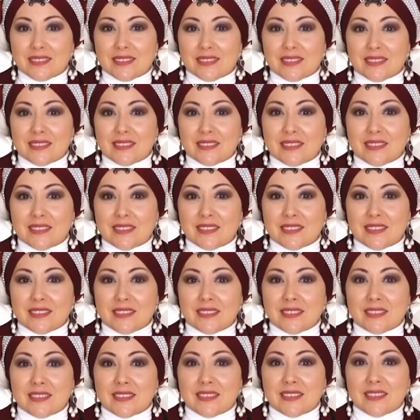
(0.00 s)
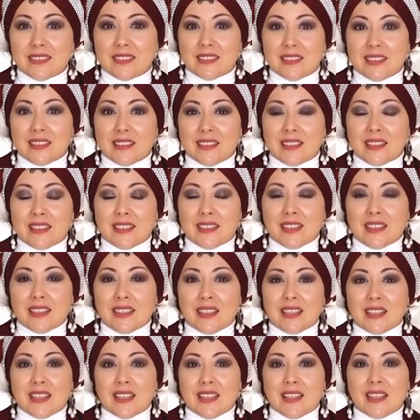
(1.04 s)
and you dissolve
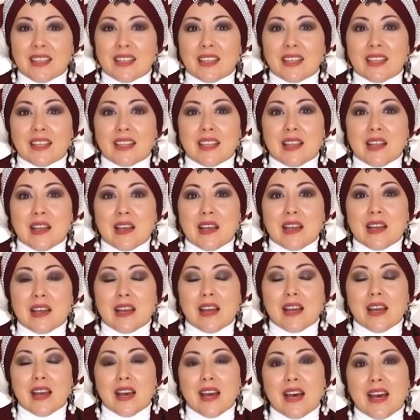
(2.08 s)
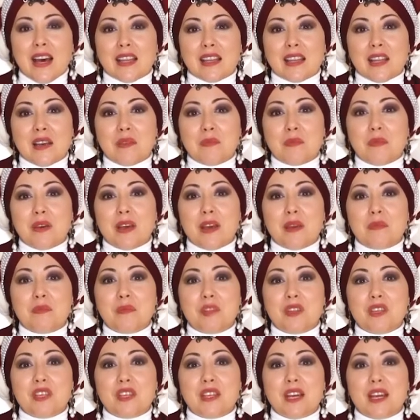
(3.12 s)
into each other.
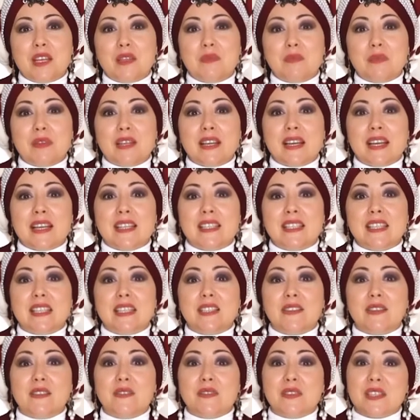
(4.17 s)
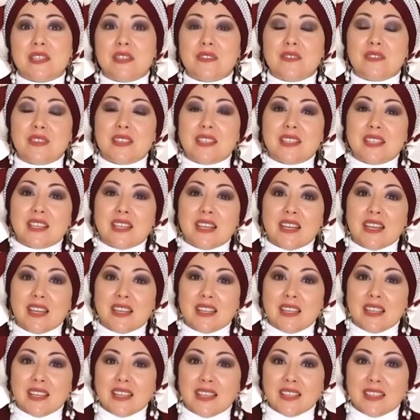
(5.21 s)
Anome promises to come to
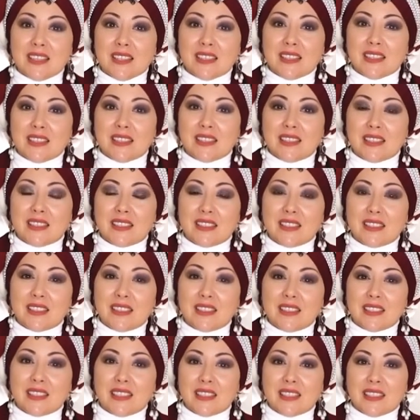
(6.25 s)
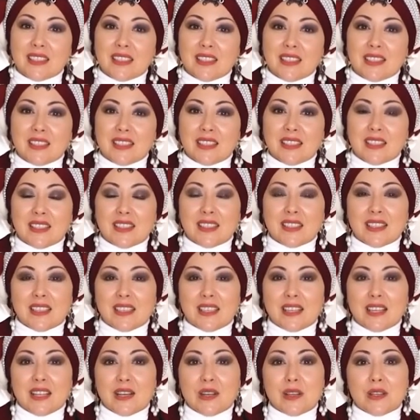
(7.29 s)
you in your dreams.
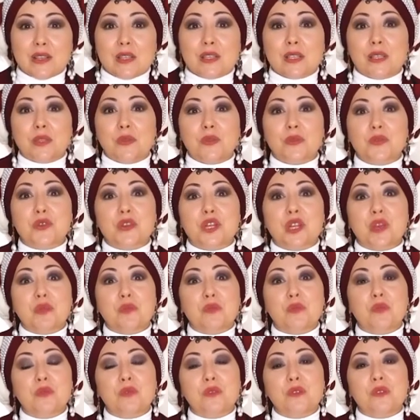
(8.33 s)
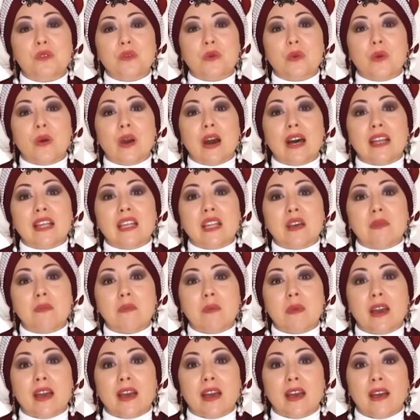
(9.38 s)
Listen to the
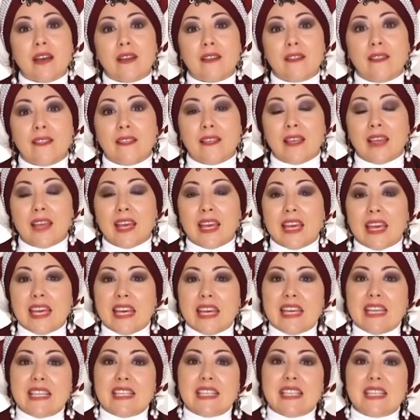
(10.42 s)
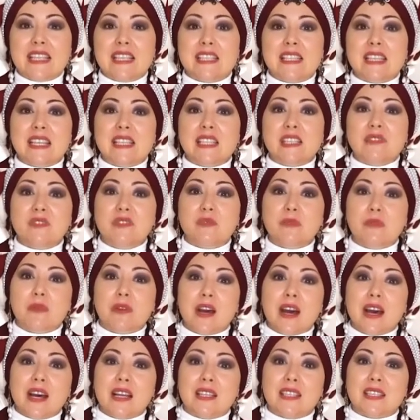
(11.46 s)
Anome music. The
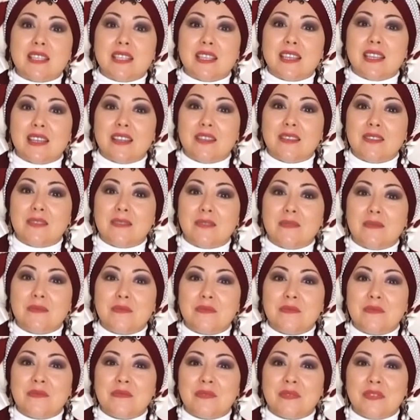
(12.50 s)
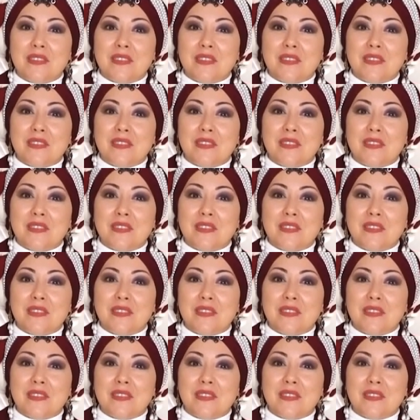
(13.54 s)
Anome says,